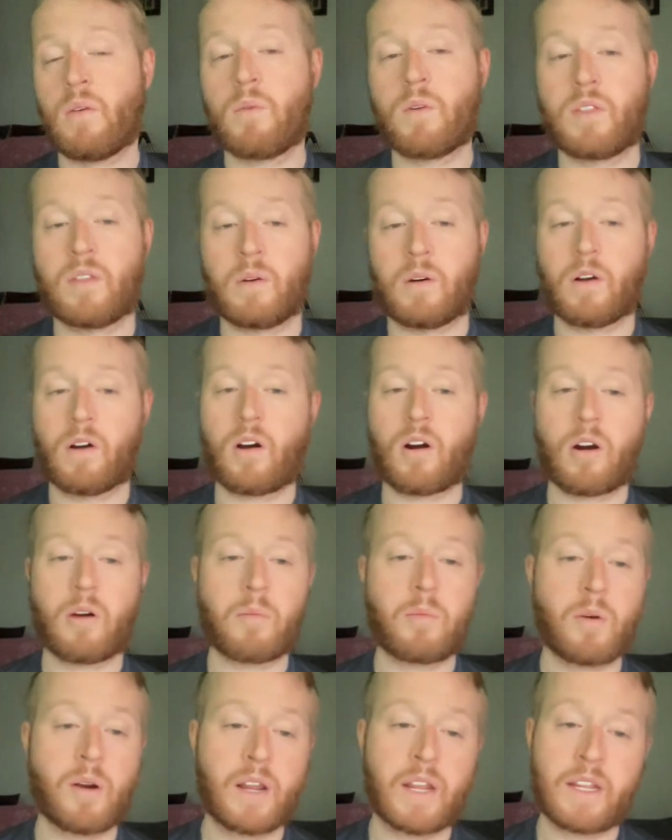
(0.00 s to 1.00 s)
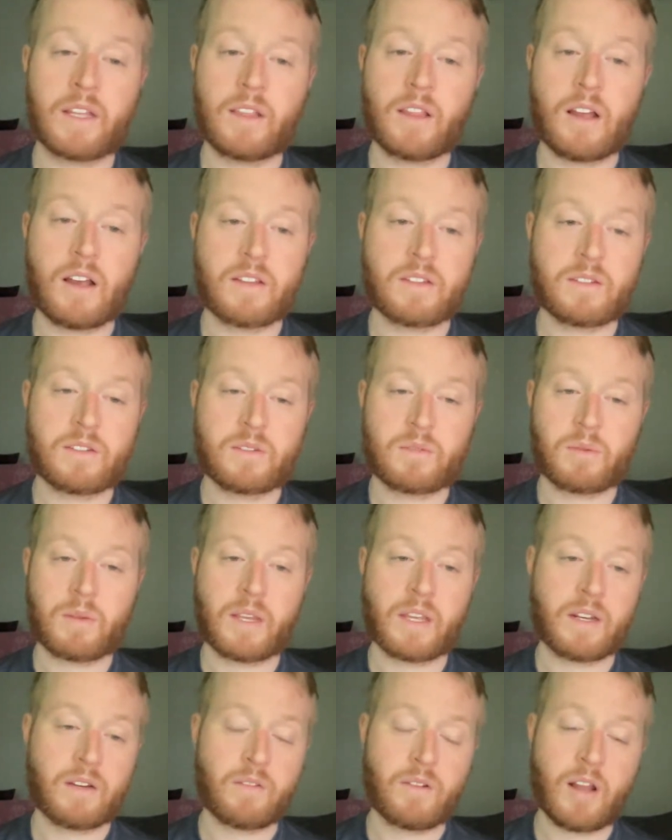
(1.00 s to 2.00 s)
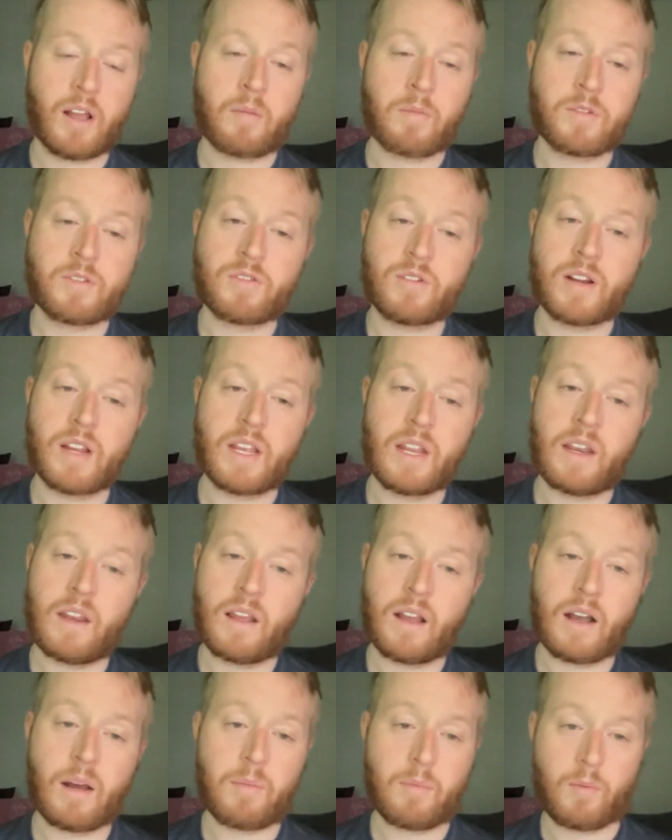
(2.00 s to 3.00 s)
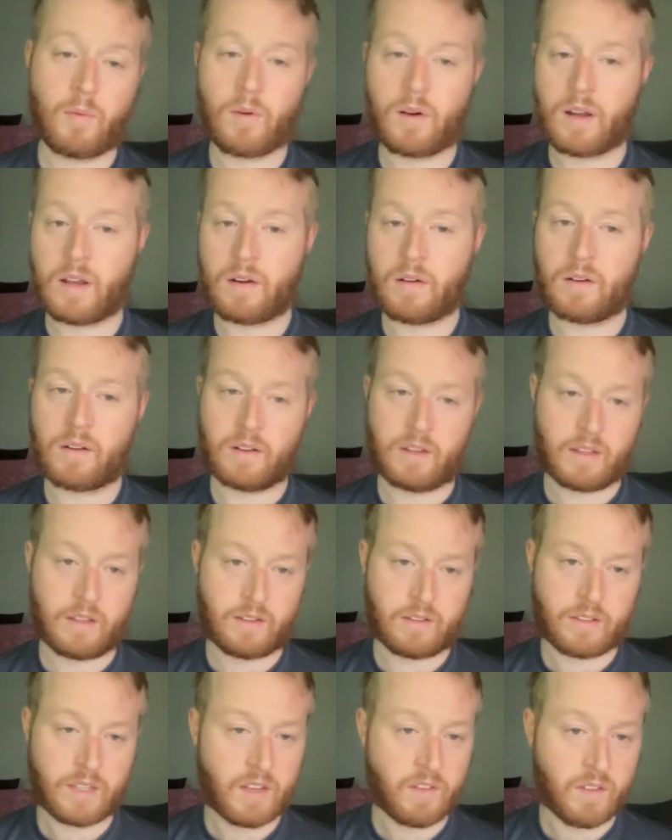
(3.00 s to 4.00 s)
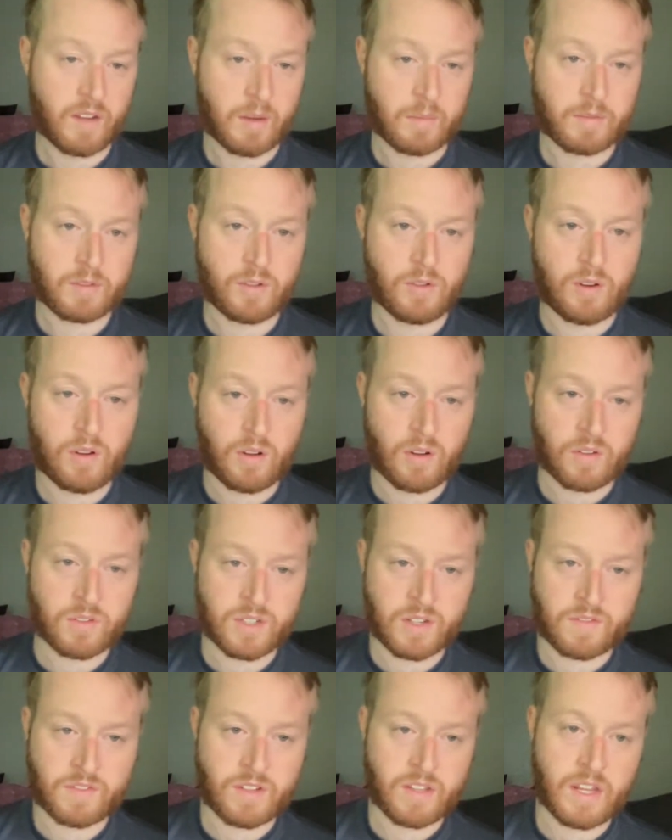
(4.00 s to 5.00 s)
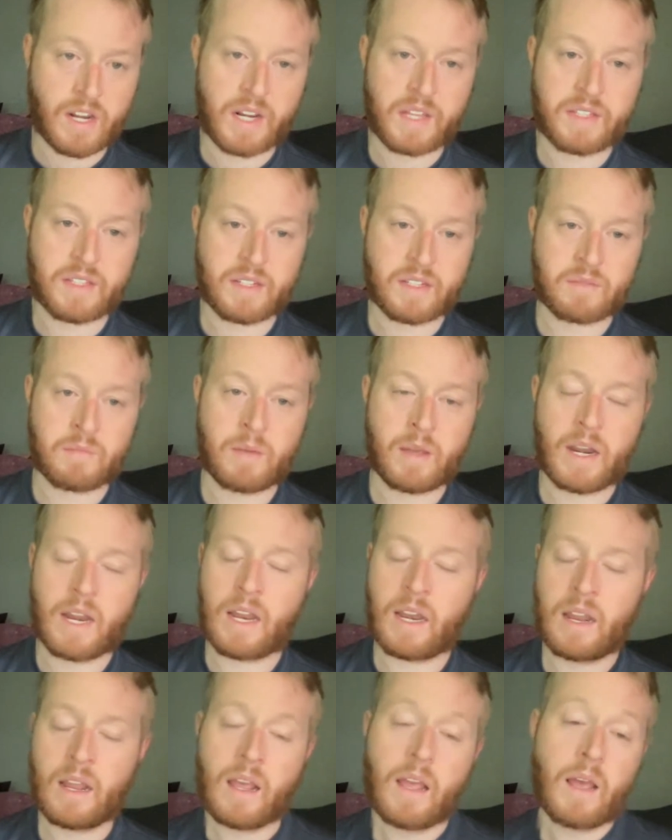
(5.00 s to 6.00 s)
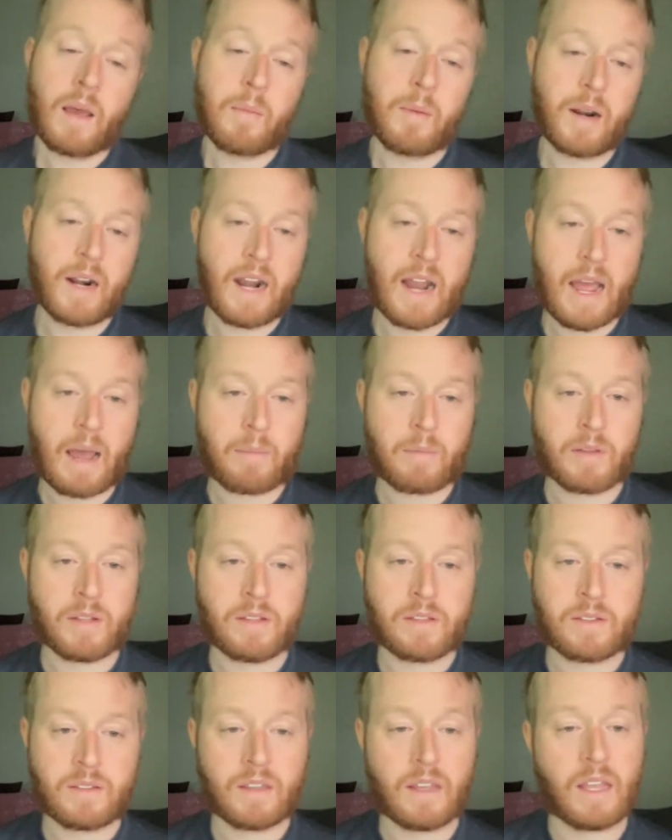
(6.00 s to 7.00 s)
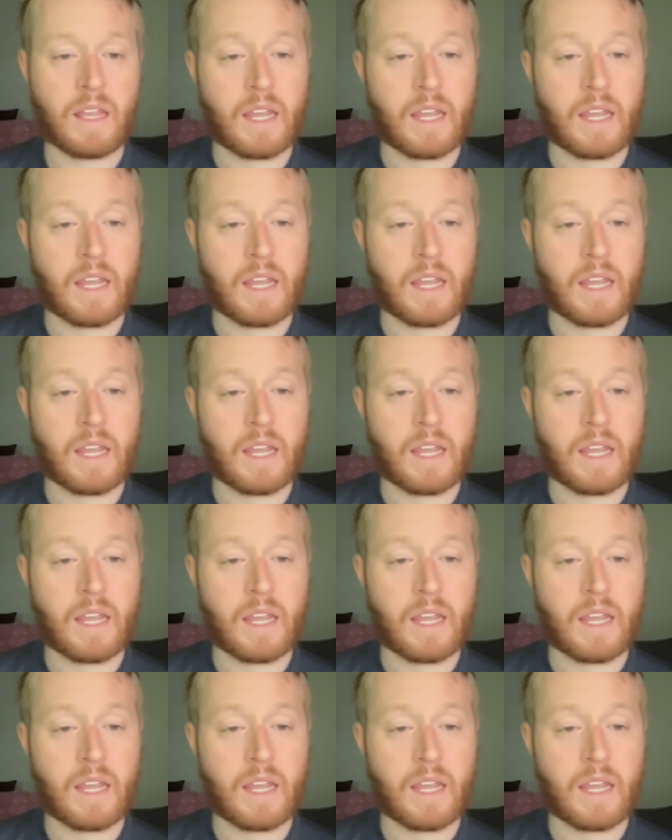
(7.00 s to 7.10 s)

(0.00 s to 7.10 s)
with a heartbreaking loss this weekend to Real Madrid, up 1 and giving up 2 goals after the 86th minute, but it happens.